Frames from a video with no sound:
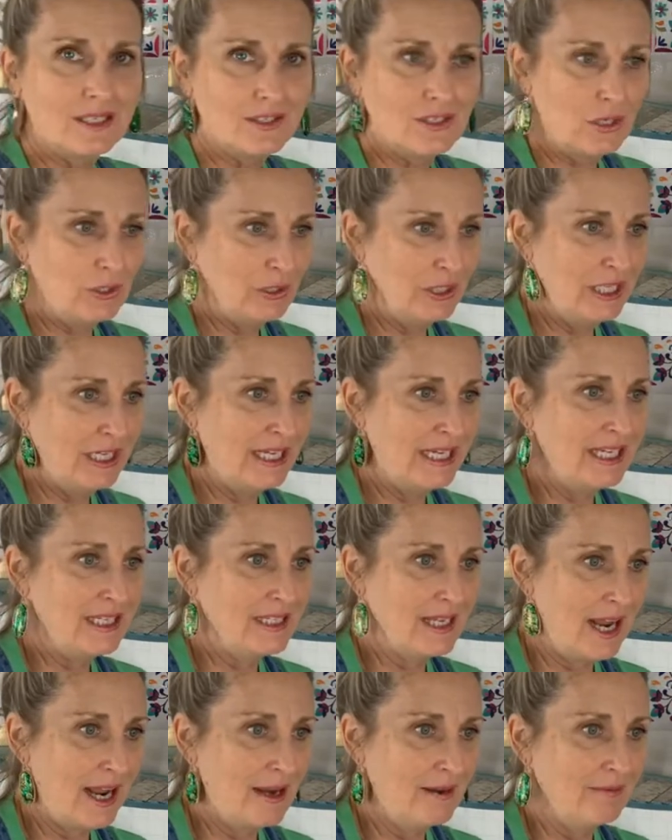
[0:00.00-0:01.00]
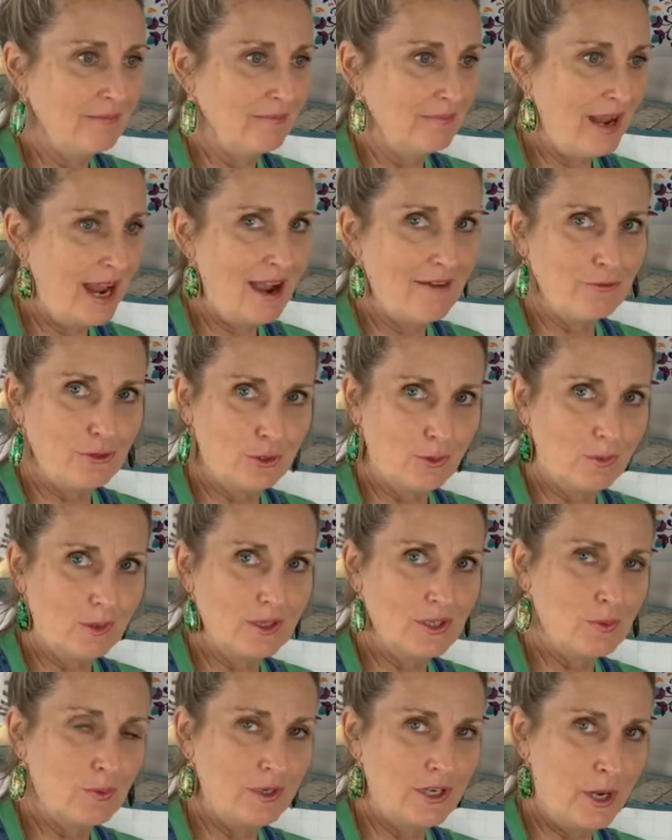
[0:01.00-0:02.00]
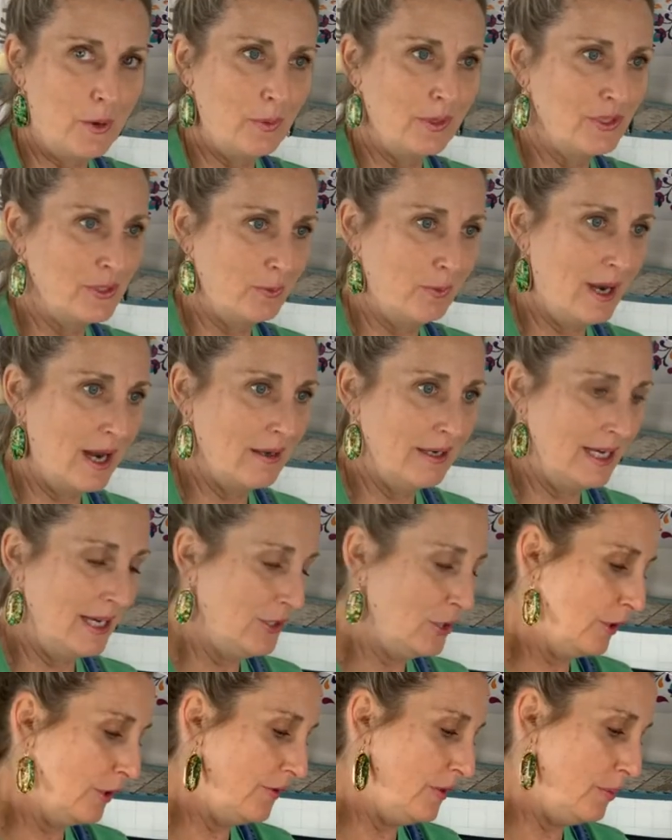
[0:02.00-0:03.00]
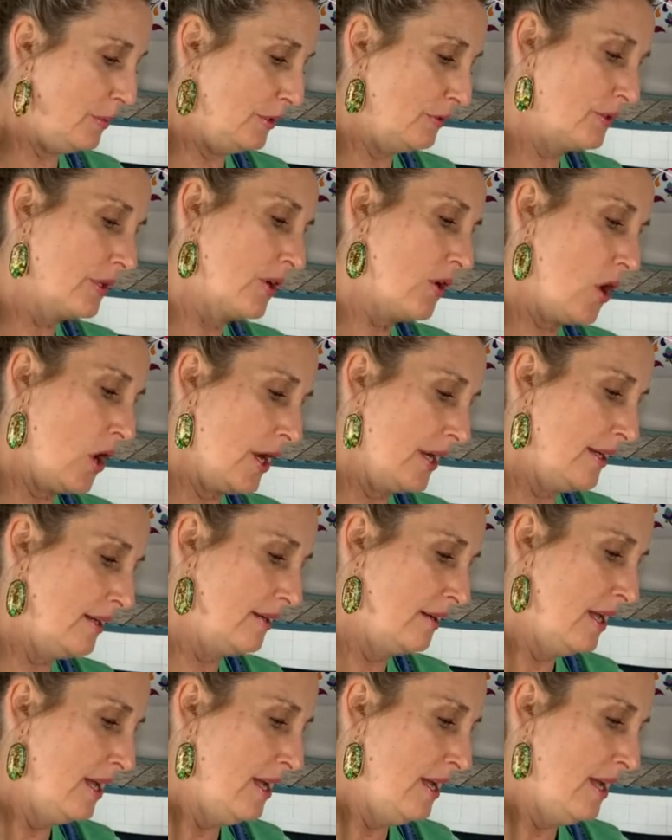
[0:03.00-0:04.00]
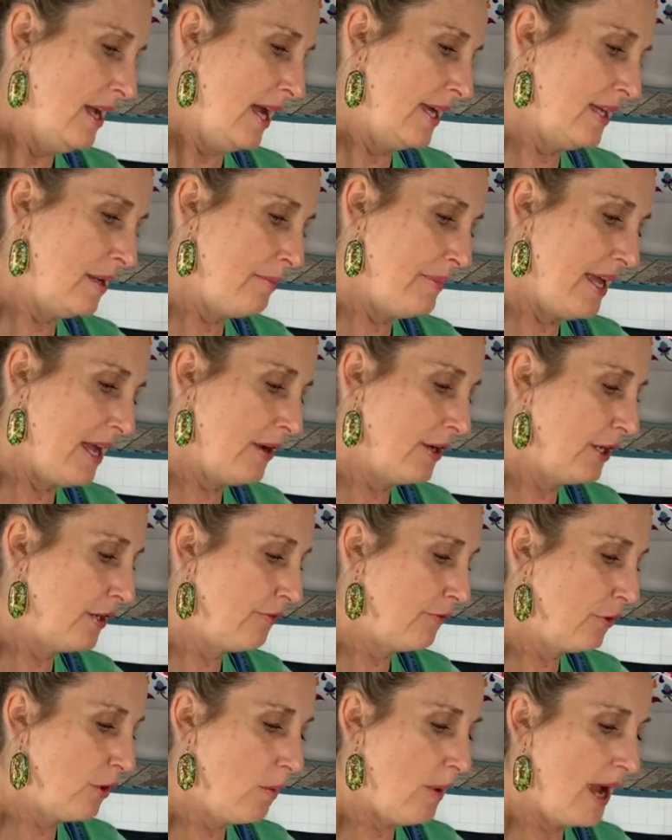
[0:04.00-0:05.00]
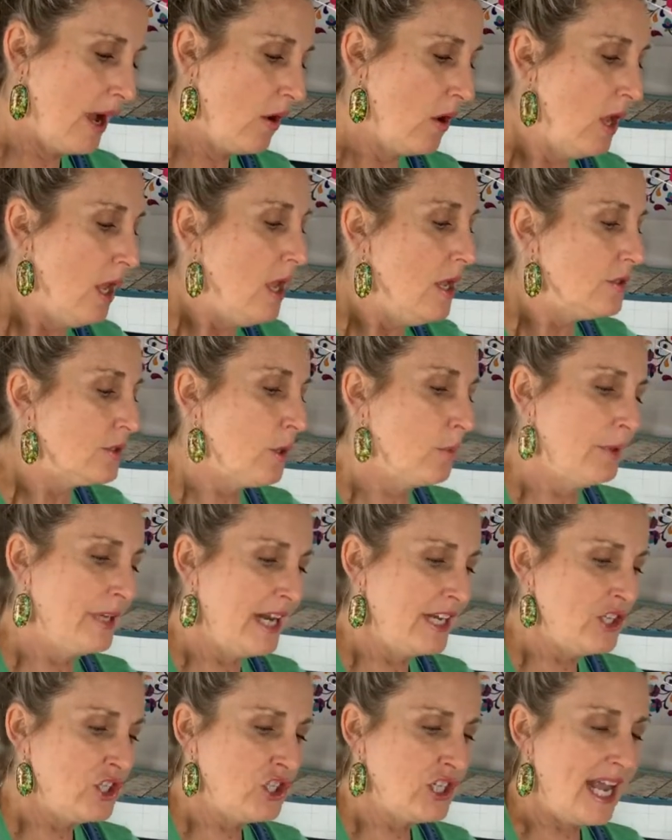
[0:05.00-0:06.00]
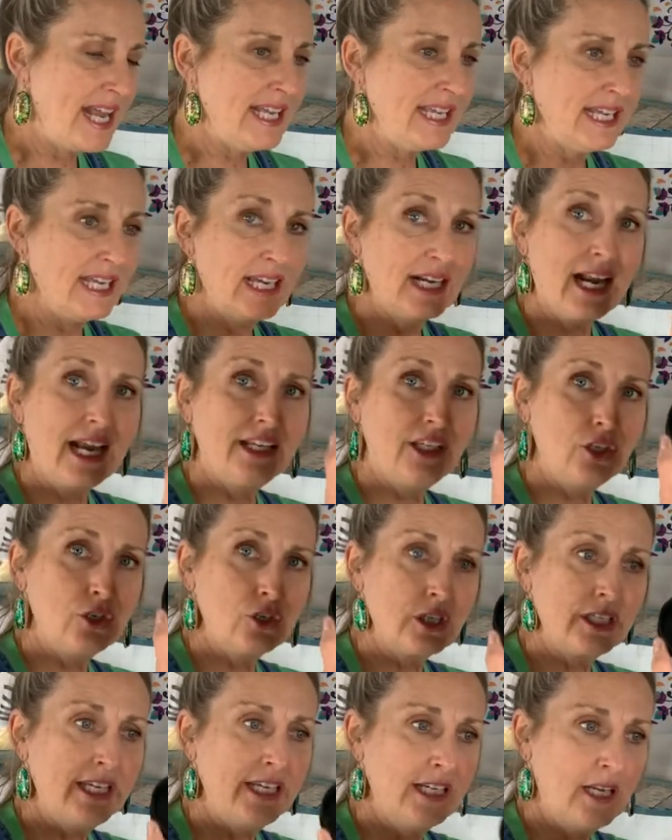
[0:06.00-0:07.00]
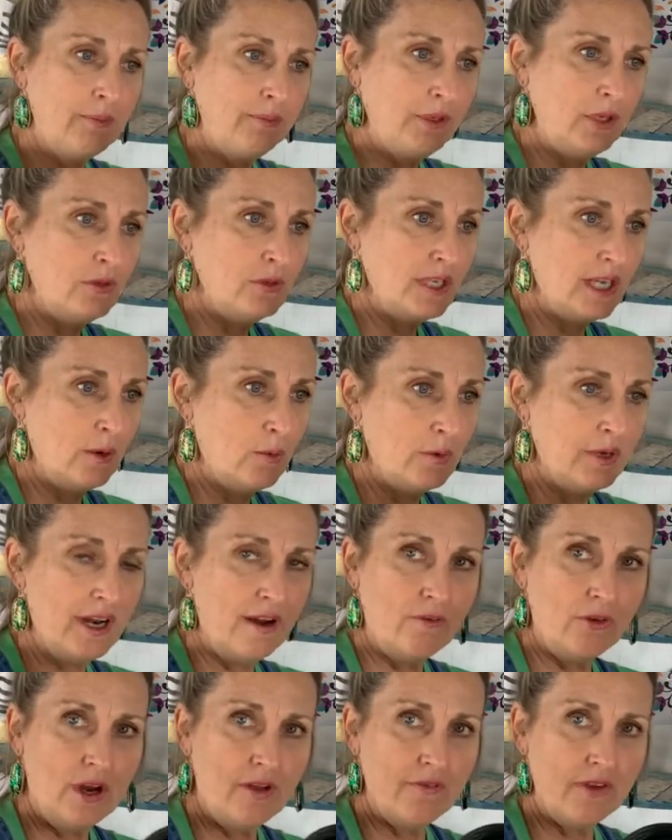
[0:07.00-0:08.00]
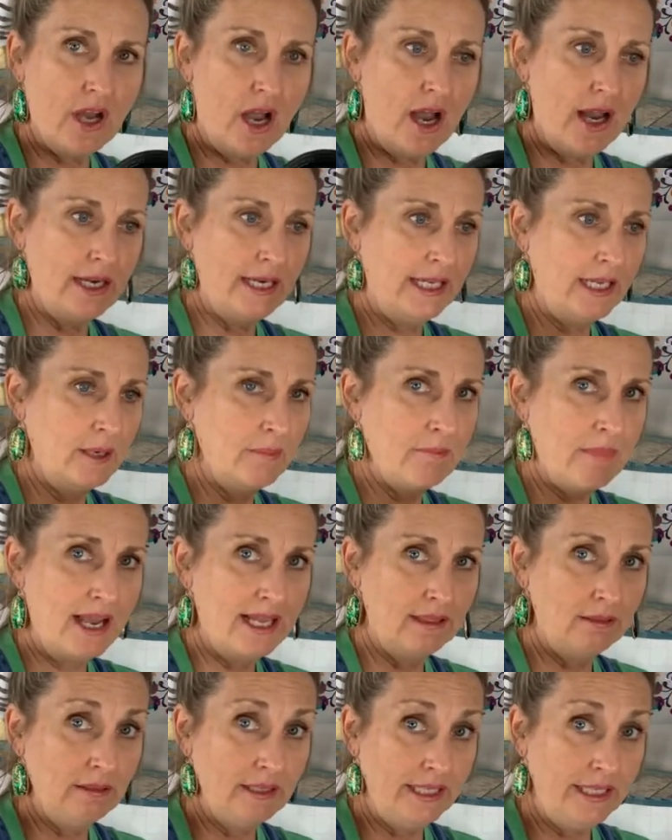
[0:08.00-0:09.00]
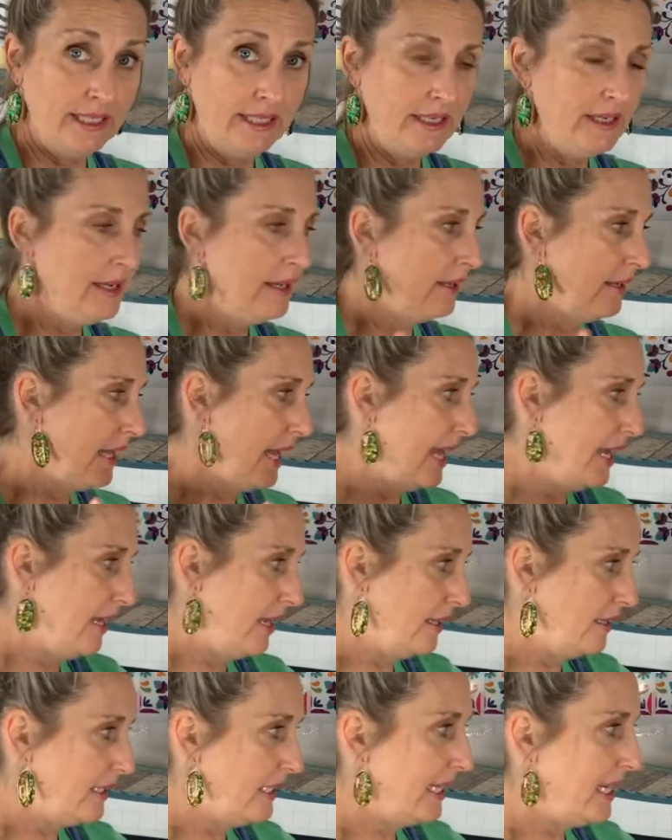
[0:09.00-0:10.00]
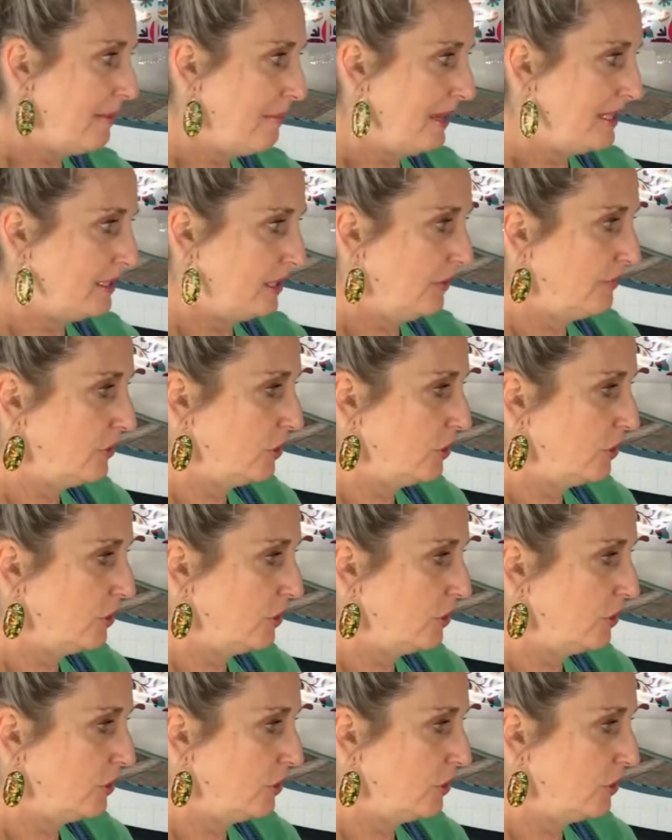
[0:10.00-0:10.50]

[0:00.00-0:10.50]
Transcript: is only going to get done afterwards when no one's around and I turn the music on and I can be out here for a while. So when I shake it, I usually end up using whatever I've got in my lid uh, to get myself